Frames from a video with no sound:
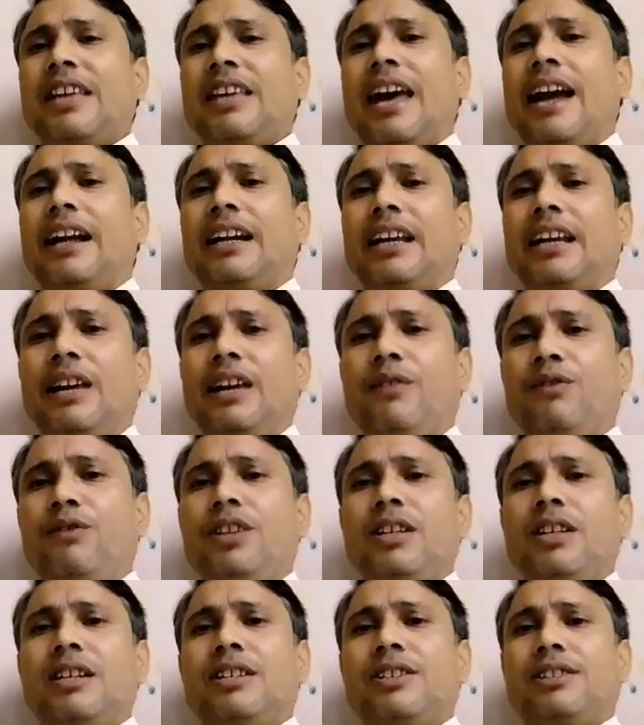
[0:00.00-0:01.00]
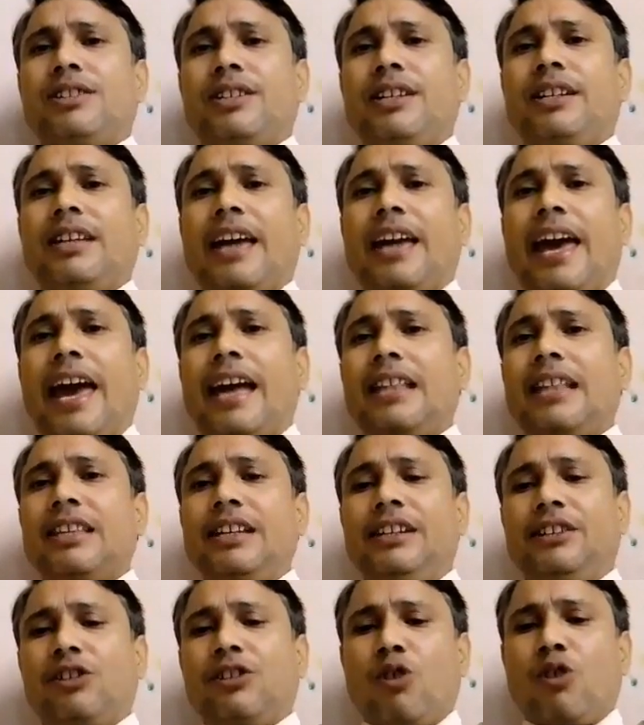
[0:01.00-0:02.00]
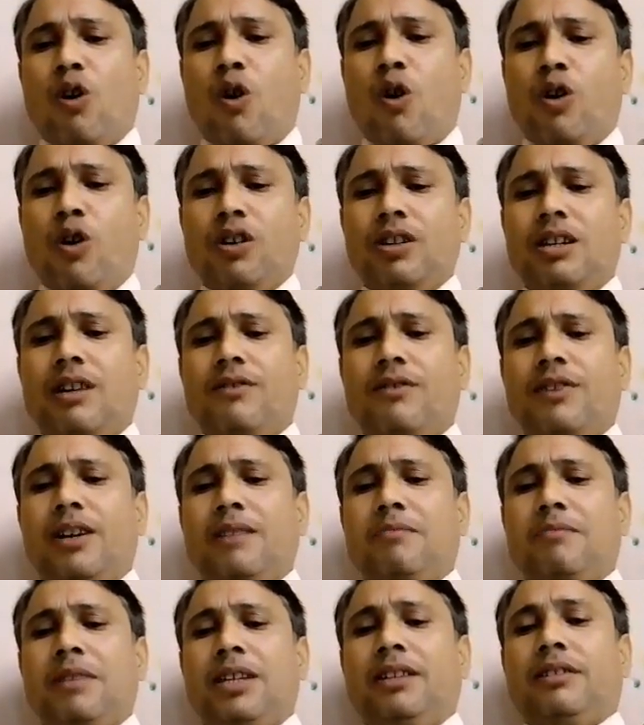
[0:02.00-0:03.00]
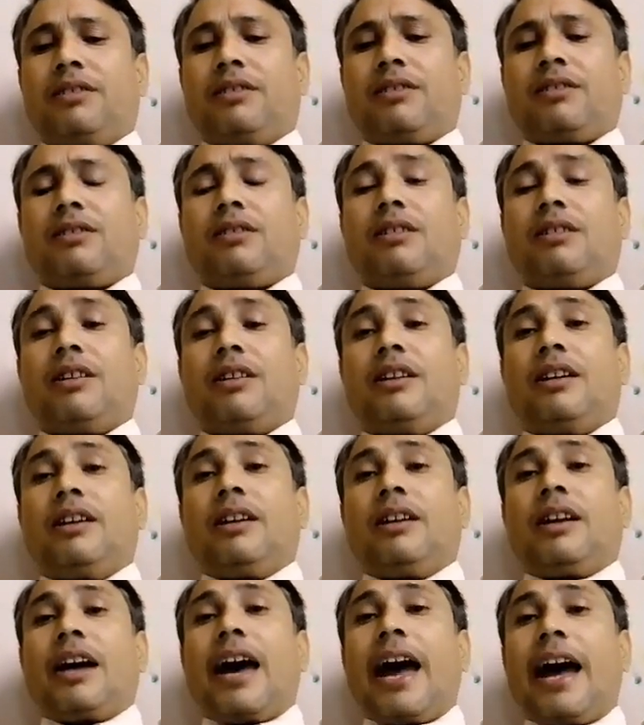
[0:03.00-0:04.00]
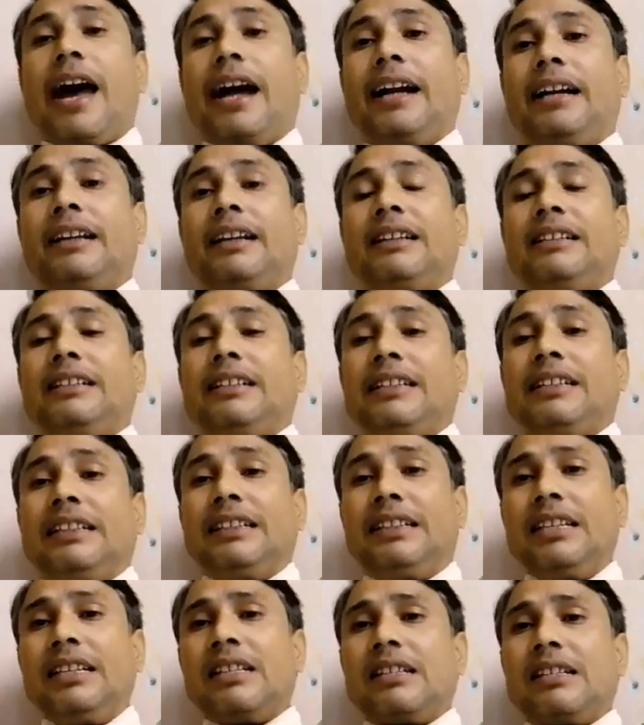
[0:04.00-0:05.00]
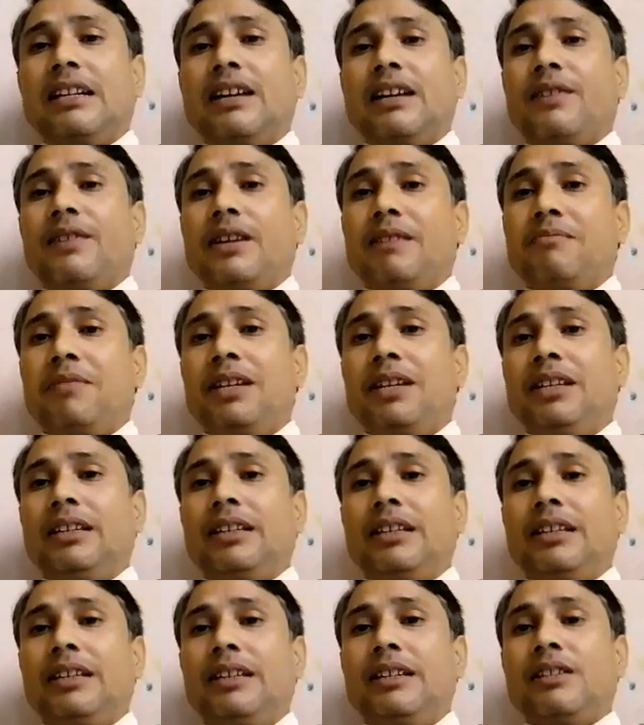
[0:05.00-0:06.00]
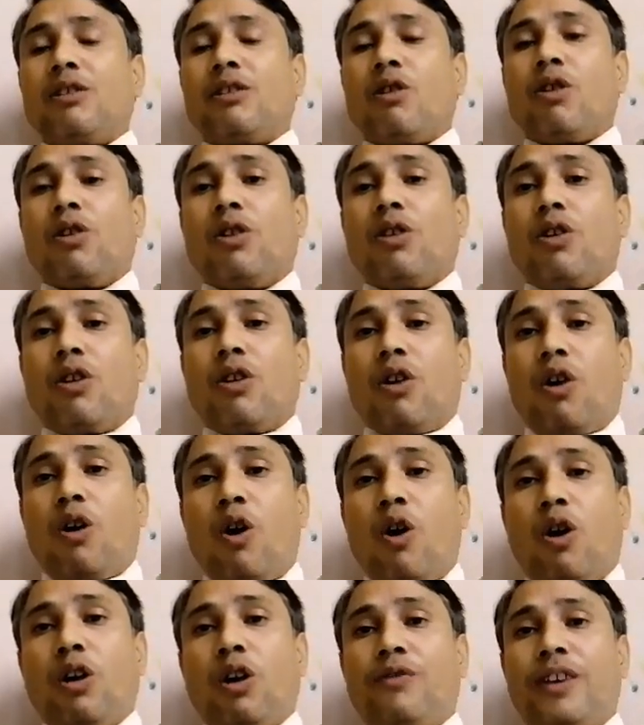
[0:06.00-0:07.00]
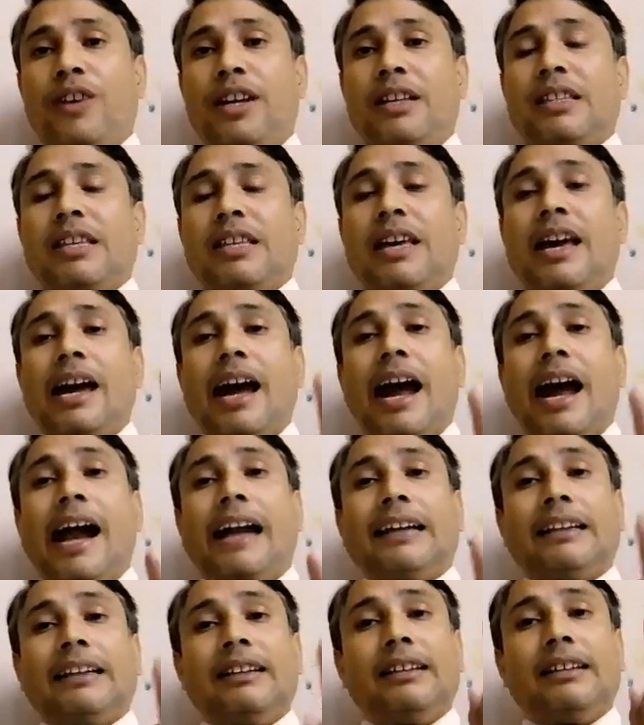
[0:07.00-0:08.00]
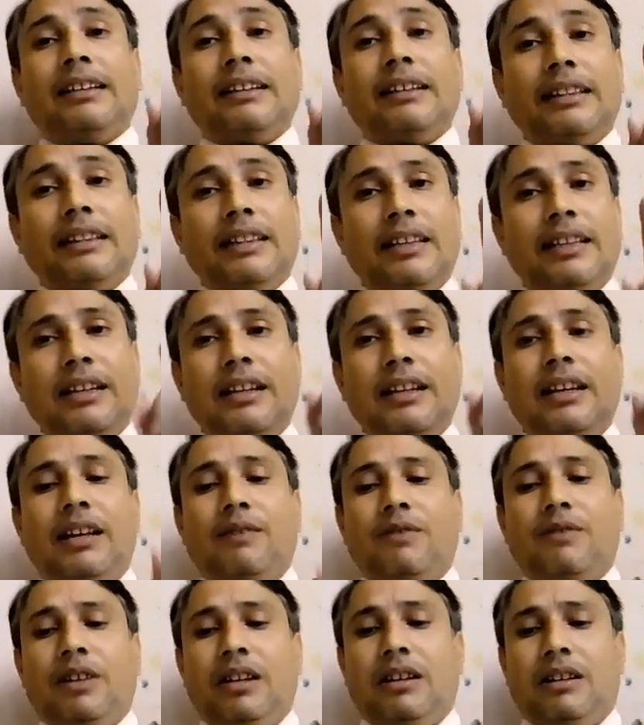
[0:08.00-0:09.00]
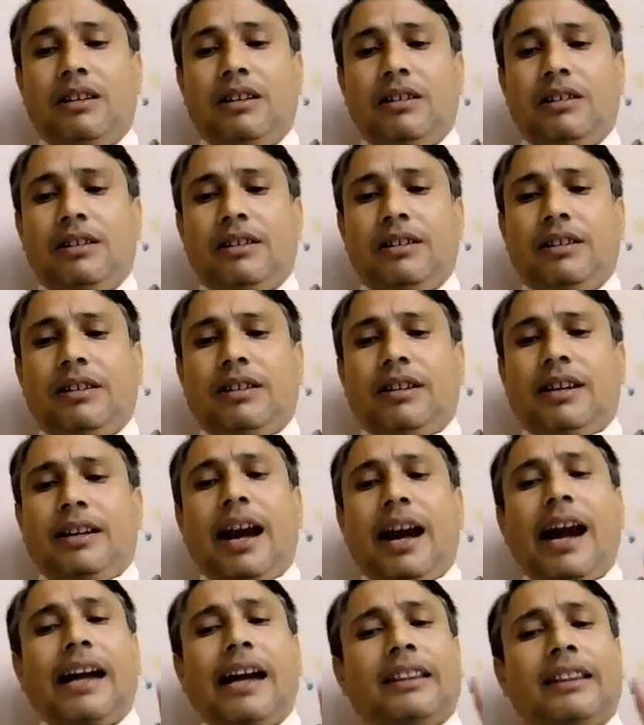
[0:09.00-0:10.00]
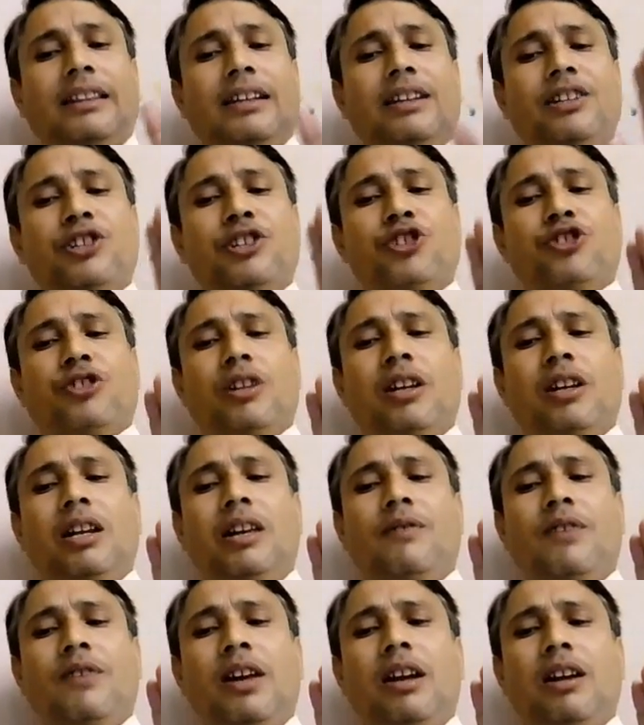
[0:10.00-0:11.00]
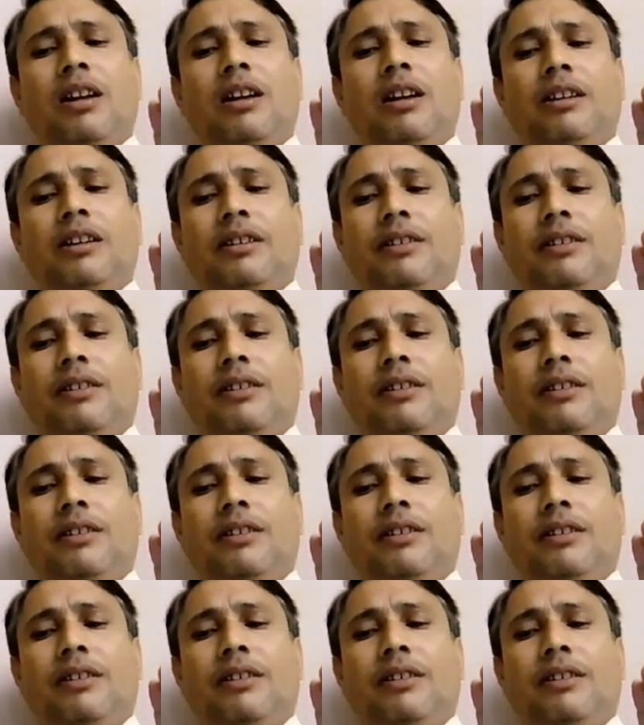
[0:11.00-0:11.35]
and every state has its own government, and this government is always at the three level, at the national level,